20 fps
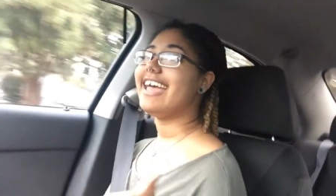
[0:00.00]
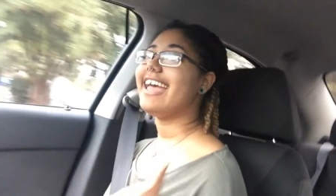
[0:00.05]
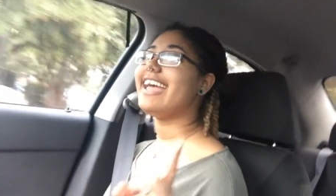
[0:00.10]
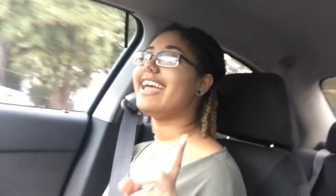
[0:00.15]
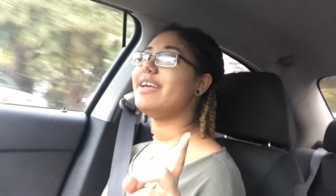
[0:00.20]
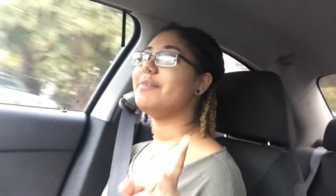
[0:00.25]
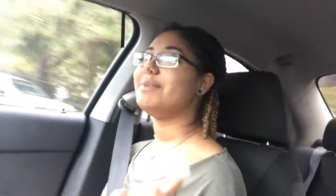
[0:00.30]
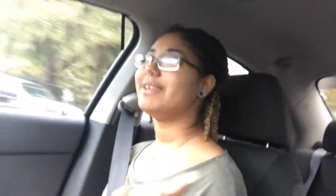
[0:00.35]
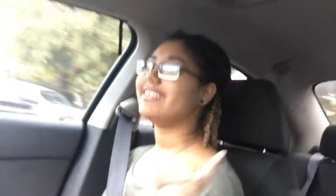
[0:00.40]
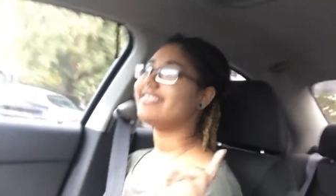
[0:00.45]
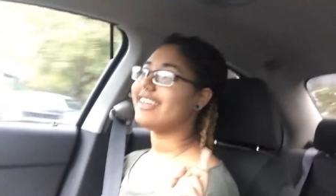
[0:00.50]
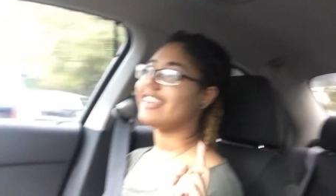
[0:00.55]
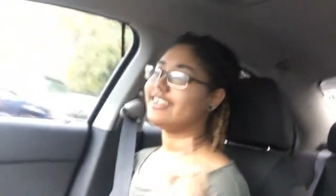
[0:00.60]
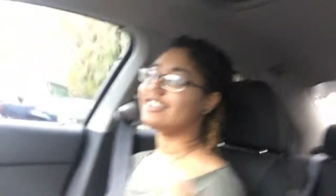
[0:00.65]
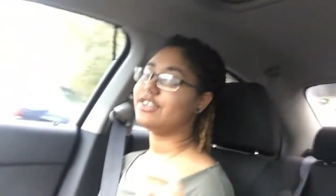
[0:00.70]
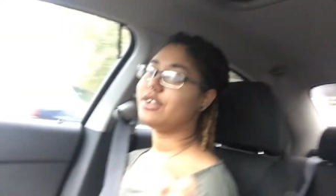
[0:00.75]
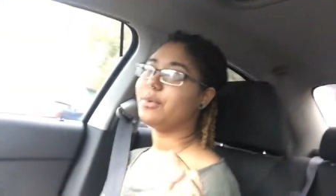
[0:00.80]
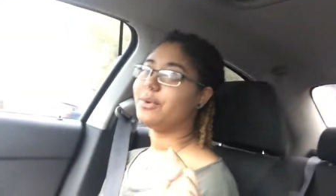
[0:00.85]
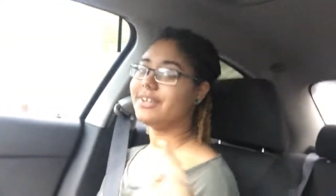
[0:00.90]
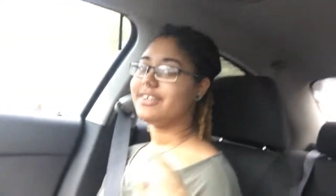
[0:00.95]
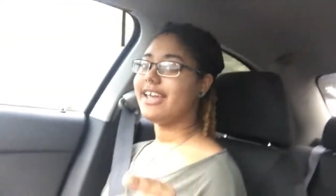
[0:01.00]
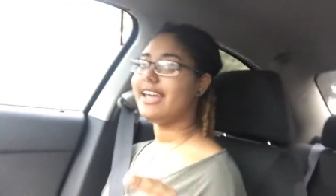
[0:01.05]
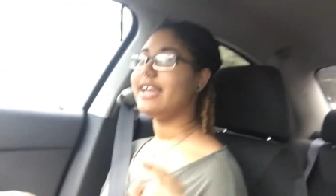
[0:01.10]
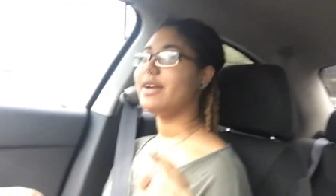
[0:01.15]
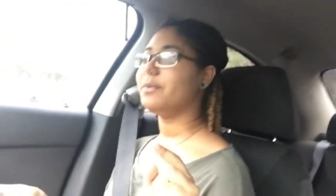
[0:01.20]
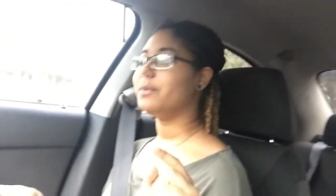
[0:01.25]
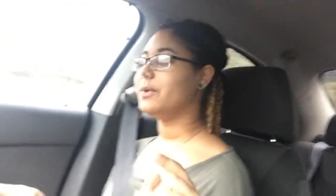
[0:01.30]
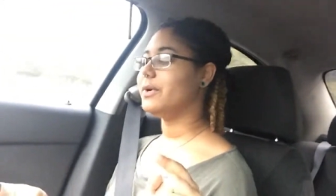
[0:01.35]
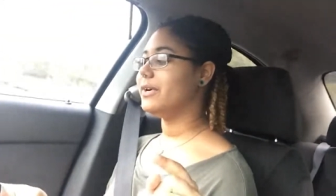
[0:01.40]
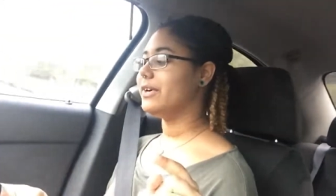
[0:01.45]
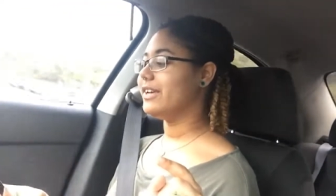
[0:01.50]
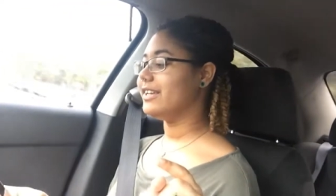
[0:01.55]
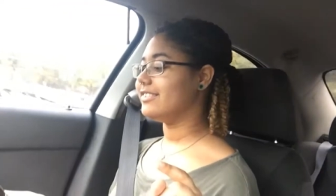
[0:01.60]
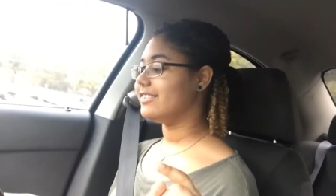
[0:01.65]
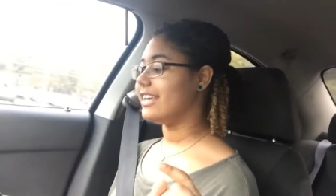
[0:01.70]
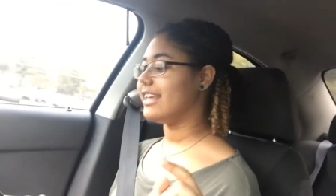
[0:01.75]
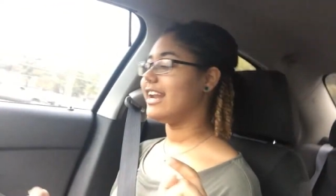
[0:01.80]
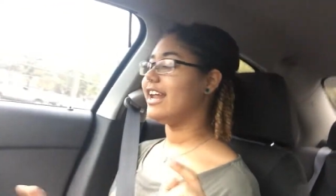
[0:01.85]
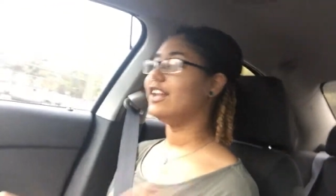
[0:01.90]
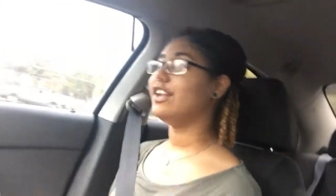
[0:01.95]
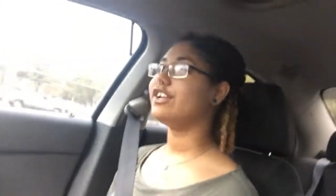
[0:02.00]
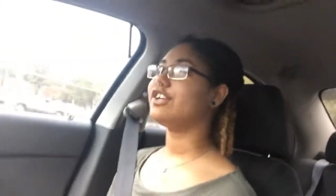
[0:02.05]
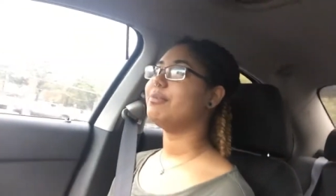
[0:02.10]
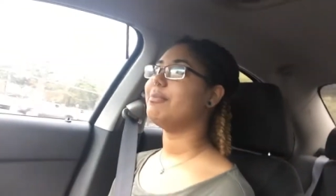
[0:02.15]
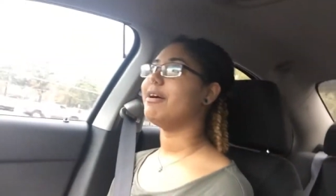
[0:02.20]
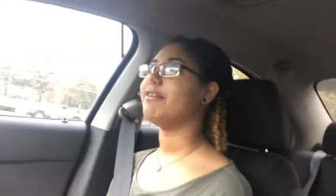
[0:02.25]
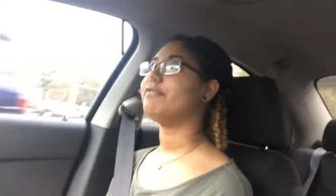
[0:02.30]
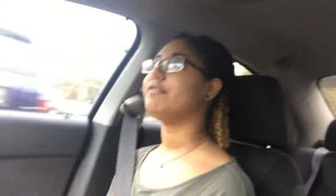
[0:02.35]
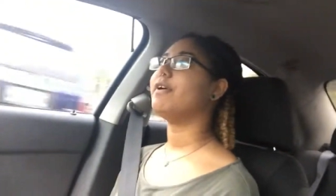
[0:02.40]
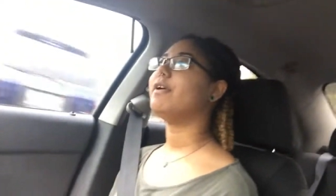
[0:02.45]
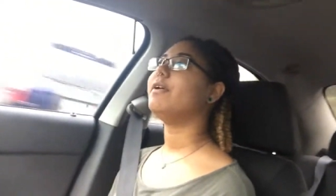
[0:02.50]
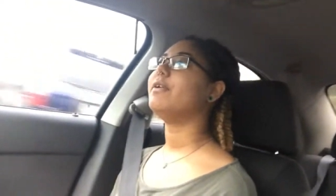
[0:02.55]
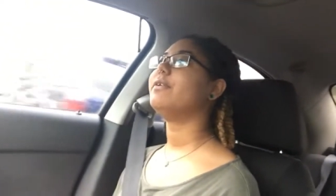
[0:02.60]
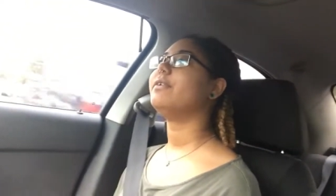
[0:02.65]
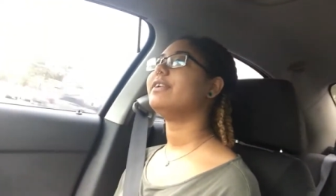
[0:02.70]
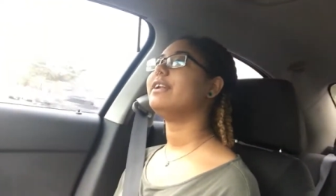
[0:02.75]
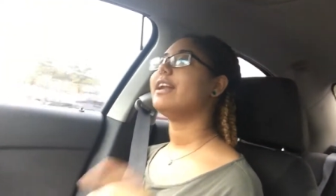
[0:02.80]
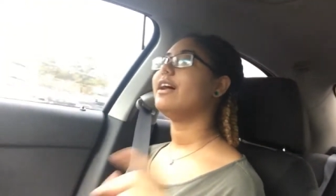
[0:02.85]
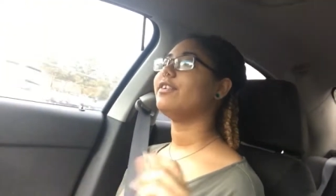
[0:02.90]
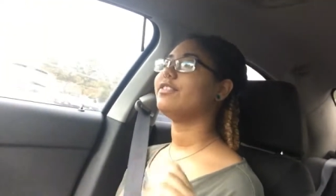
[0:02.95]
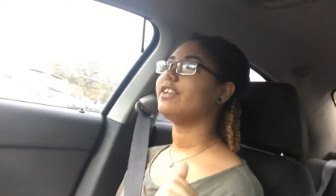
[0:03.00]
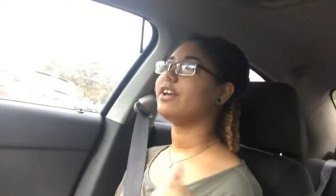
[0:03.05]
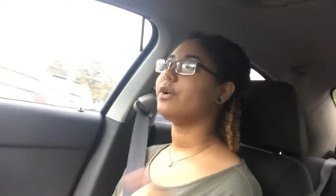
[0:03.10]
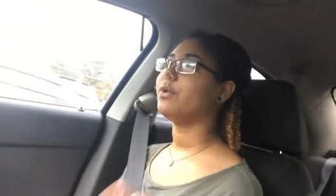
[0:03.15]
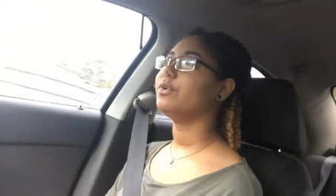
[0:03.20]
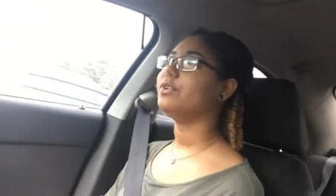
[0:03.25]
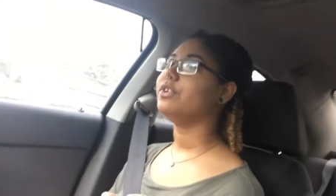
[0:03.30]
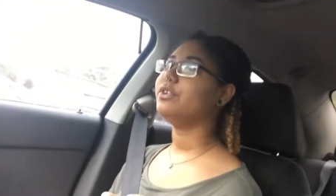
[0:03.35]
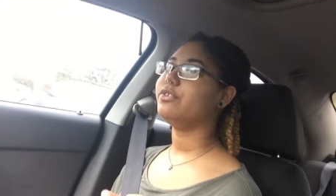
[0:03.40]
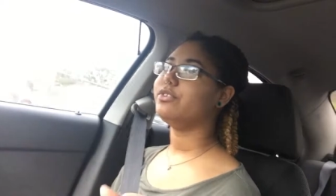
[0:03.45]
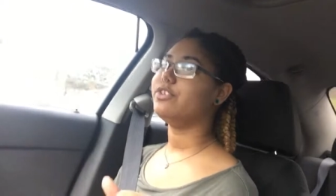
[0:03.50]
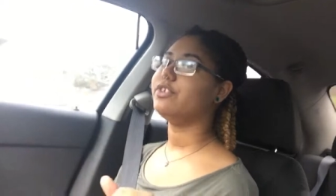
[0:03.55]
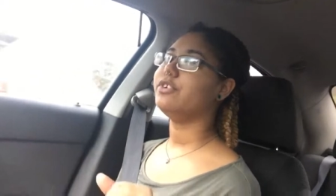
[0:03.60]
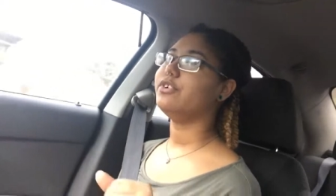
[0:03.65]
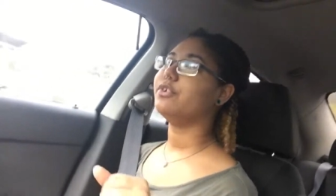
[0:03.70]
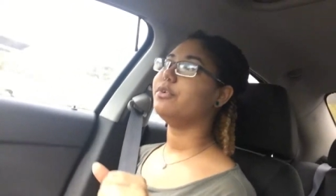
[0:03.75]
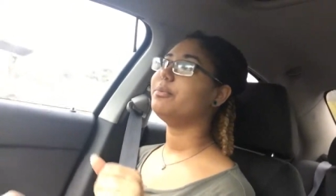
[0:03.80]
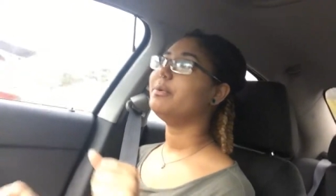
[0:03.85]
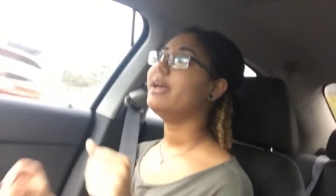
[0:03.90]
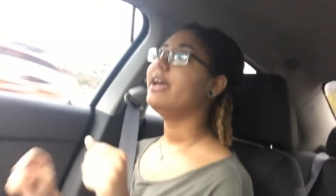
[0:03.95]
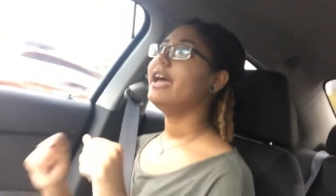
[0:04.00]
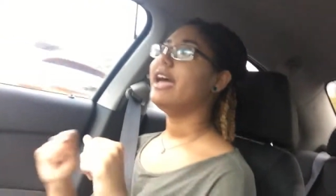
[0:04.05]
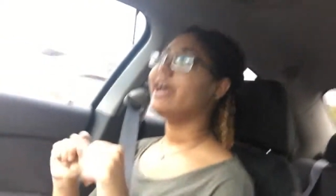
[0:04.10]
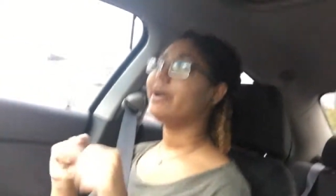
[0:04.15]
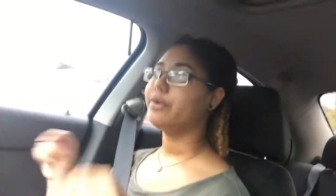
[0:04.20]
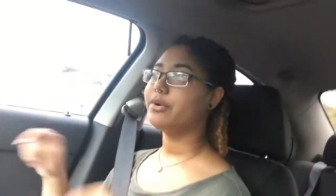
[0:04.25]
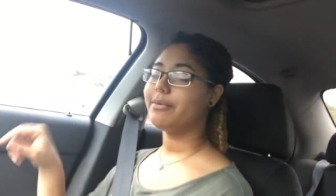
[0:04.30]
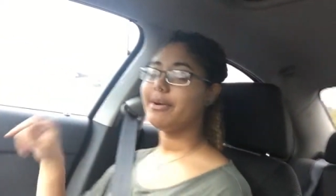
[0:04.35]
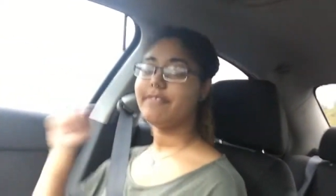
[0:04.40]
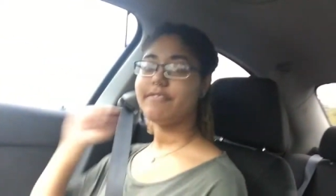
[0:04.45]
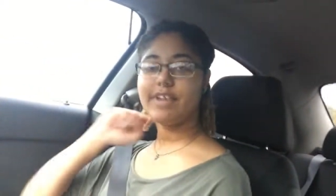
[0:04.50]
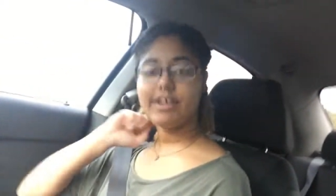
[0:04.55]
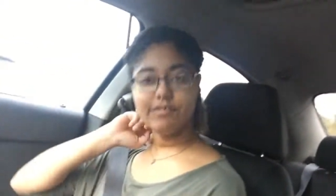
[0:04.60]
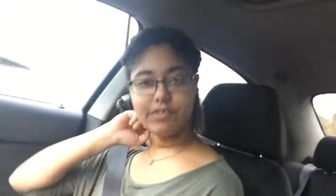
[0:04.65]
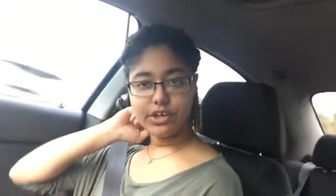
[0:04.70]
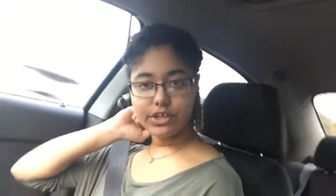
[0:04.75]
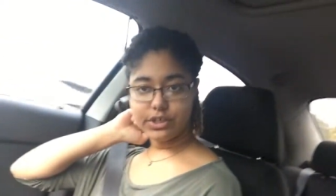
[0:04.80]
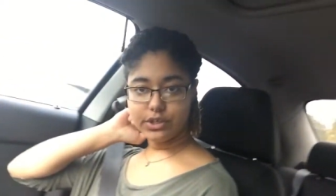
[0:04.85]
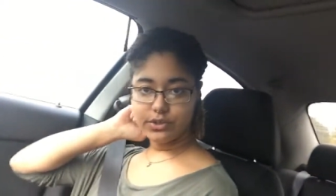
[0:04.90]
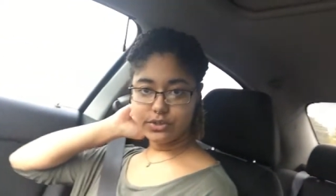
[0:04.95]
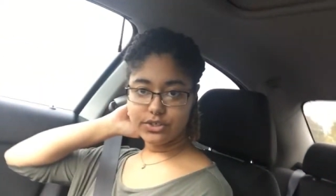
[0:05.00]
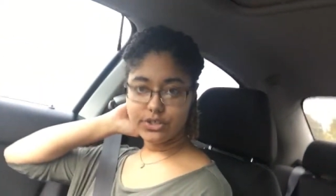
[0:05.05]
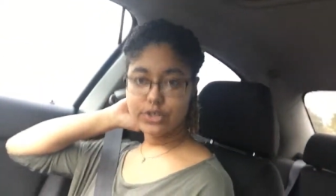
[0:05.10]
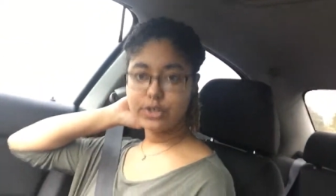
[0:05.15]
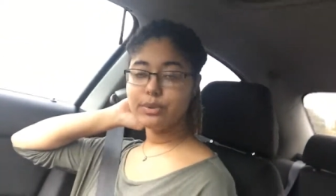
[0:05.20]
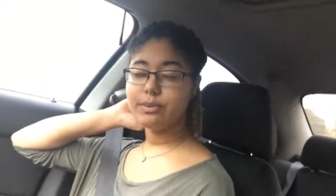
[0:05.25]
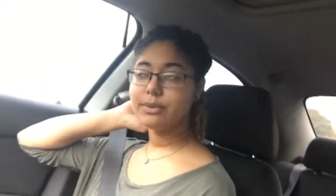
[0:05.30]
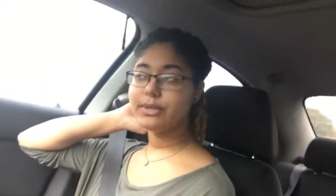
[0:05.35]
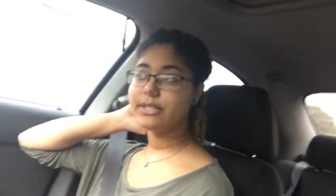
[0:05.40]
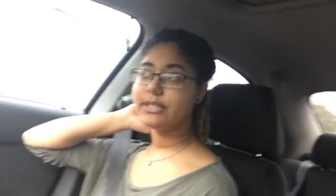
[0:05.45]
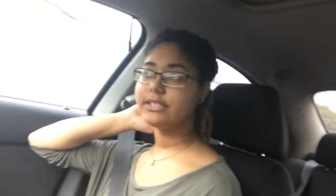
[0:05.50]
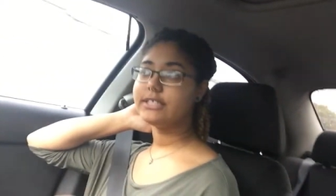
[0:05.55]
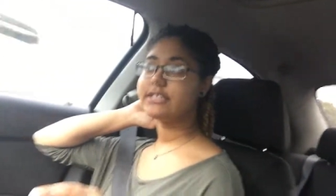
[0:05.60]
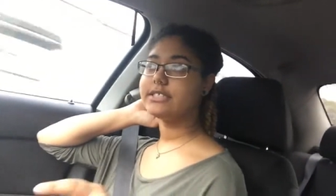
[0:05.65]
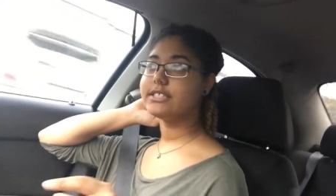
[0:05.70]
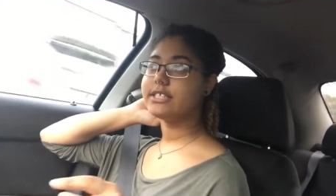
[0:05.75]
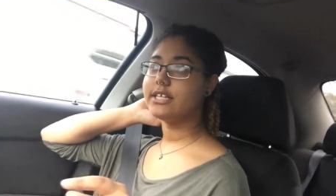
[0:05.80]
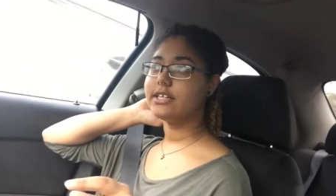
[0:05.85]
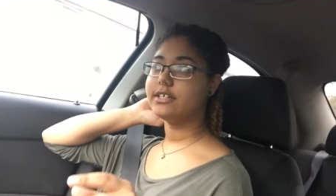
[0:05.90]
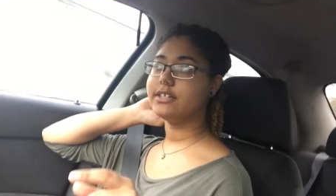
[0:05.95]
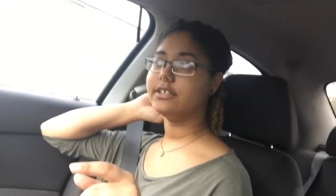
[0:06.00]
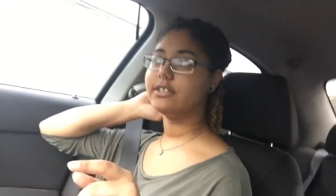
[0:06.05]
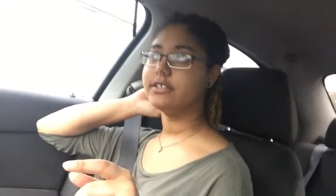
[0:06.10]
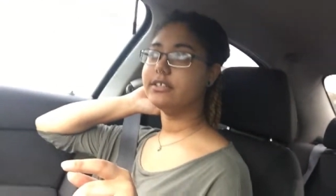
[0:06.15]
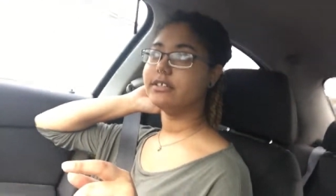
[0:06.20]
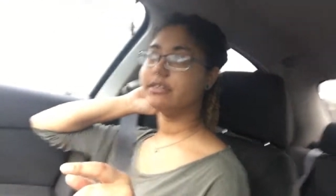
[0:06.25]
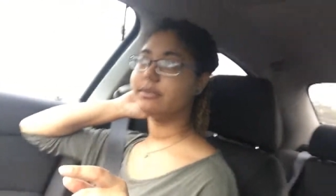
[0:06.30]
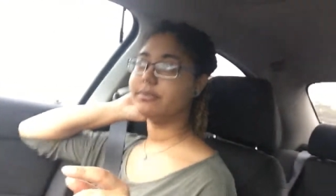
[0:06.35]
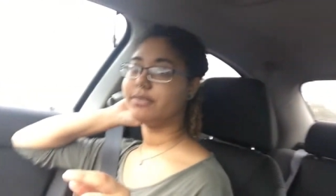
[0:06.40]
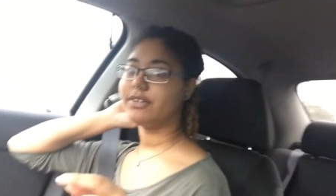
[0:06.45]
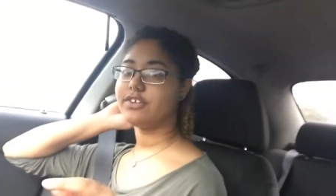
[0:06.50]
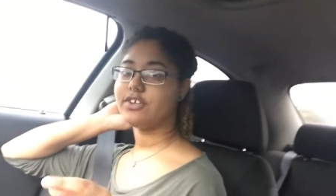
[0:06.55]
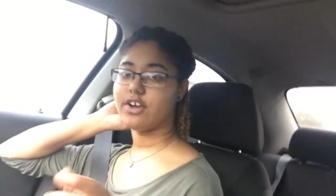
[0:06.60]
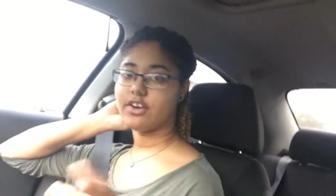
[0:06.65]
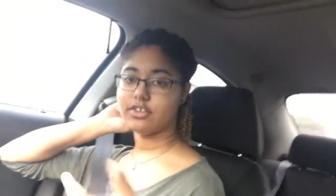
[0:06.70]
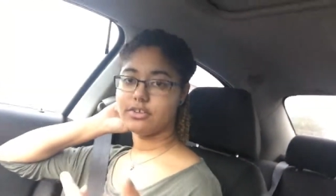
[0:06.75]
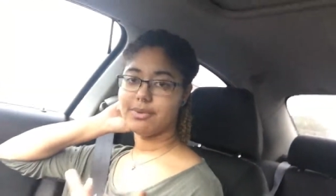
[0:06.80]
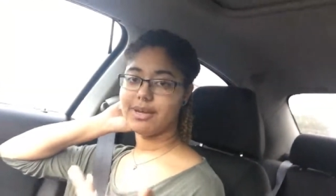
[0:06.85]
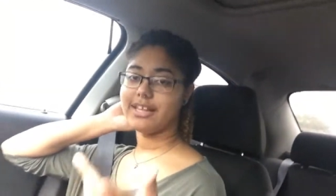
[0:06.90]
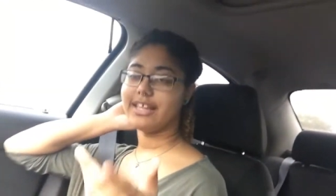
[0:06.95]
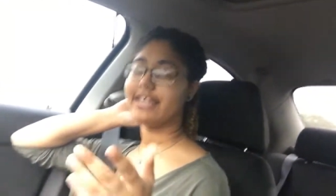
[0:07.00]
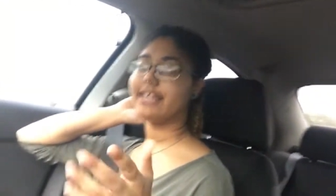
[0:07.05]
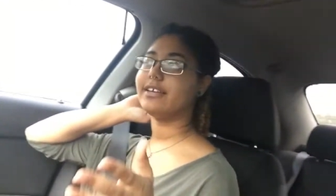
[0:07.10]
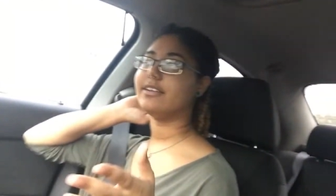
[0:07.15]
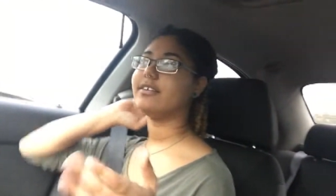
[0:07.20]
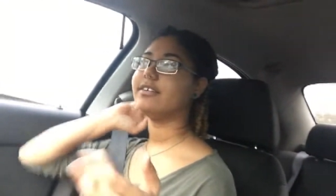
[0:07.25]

today because I didn't know what day it was, and I looked at my phone and I was like on YouTube and one of my favorite YouTubers um, that talks about like